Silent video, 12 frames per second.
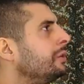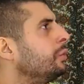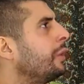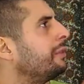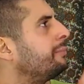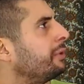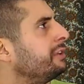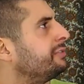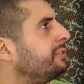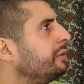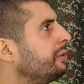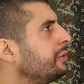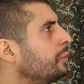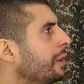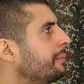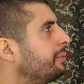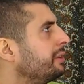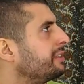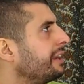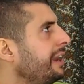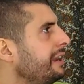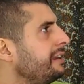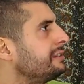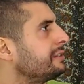1.4,
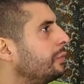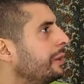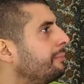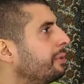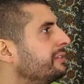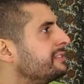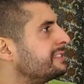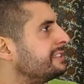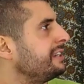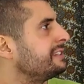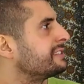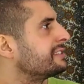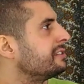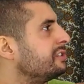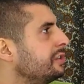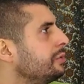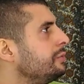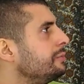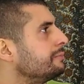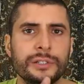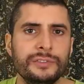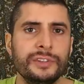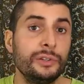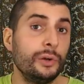1.8, 1.6, 2.
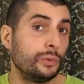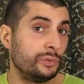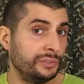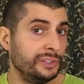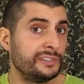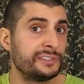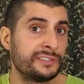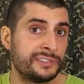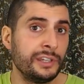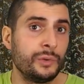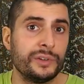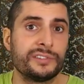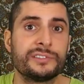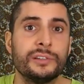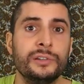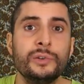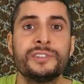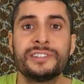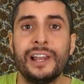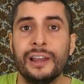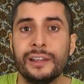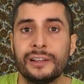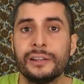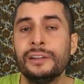Even though this sequence looks
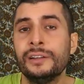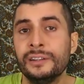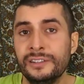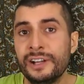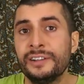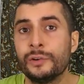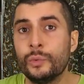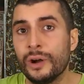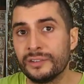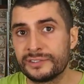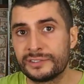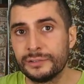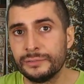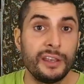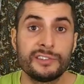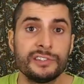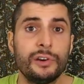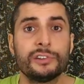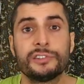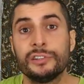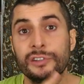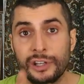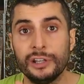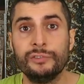like the other ones, is
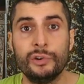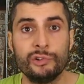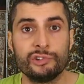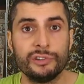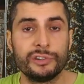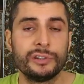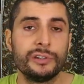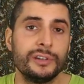not divergent.